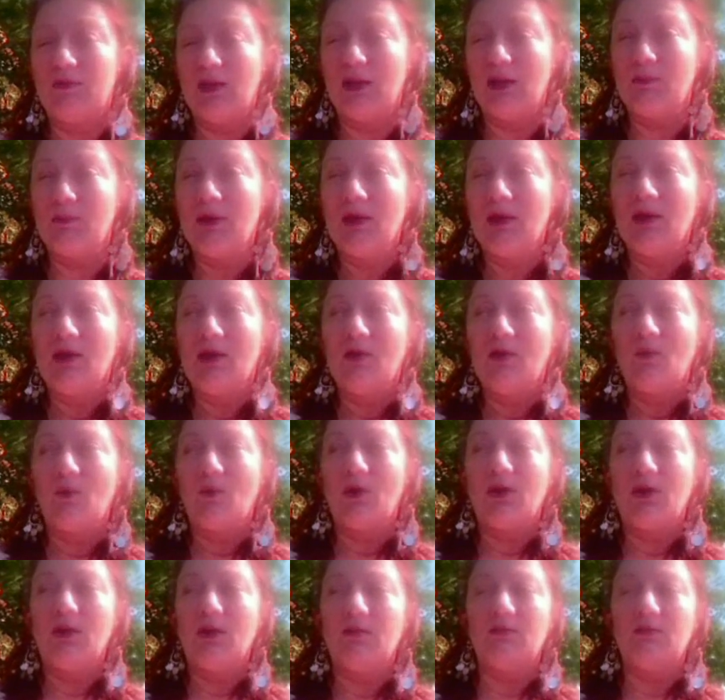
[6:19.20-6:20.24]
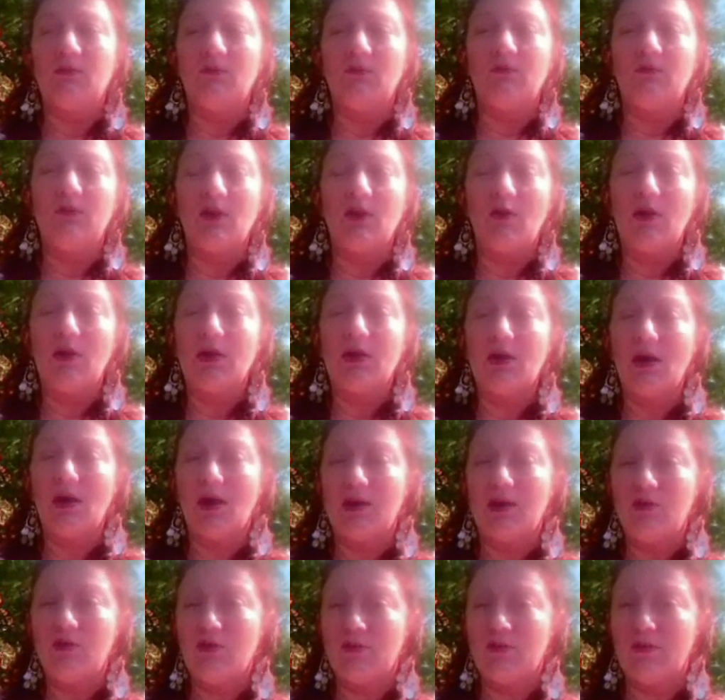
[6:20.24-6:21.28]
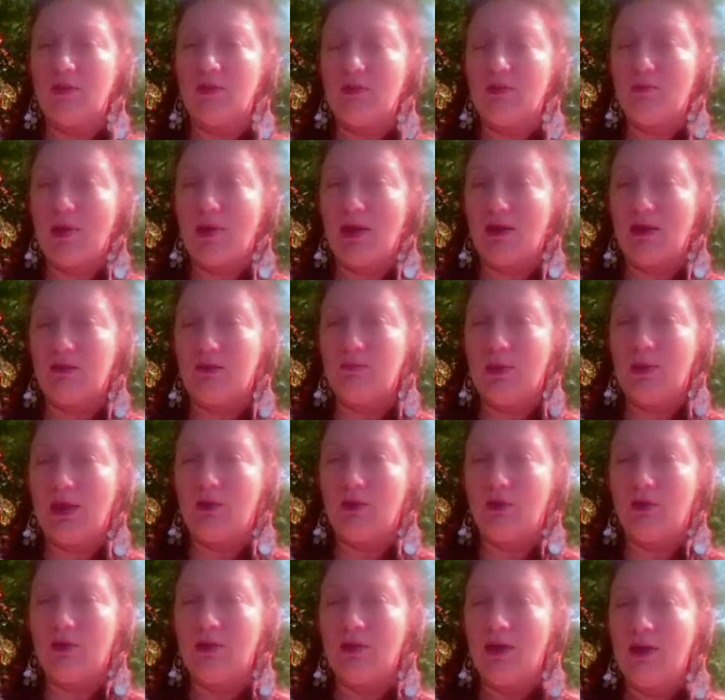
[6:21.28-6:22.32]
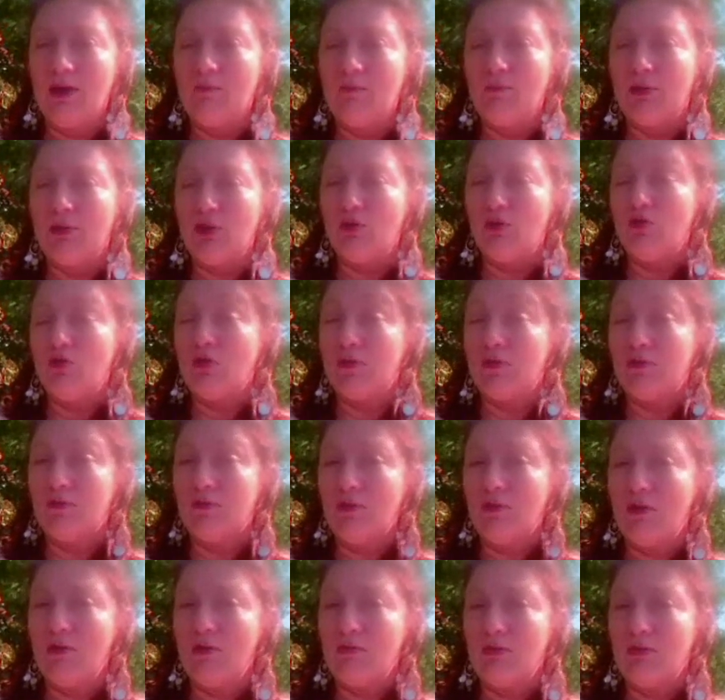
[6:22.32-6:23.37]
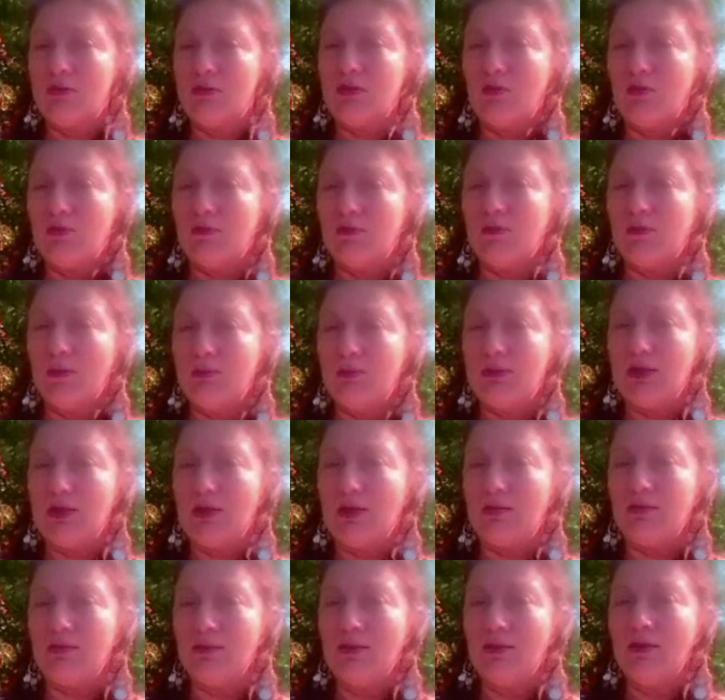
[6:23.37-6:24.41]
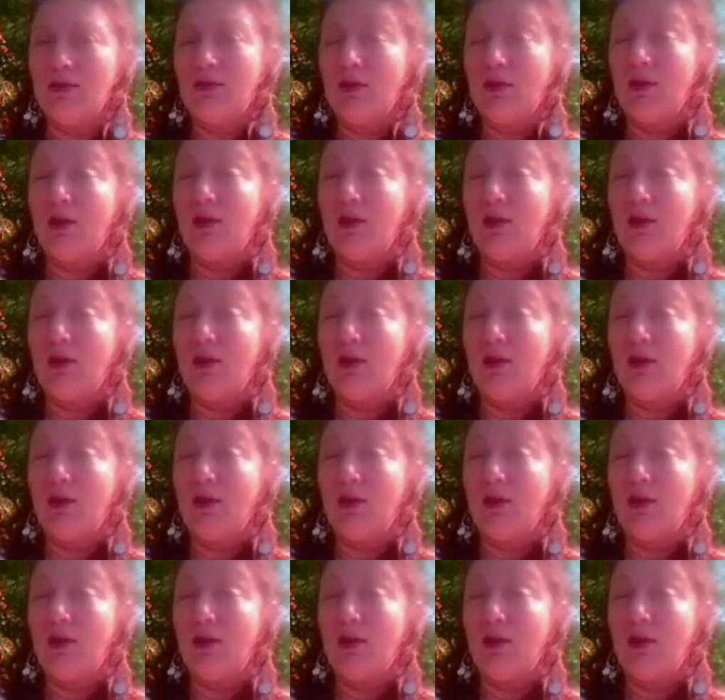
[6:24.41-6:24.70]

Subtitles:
Sam where he's very consciously mild-mannered, but you just know that there's something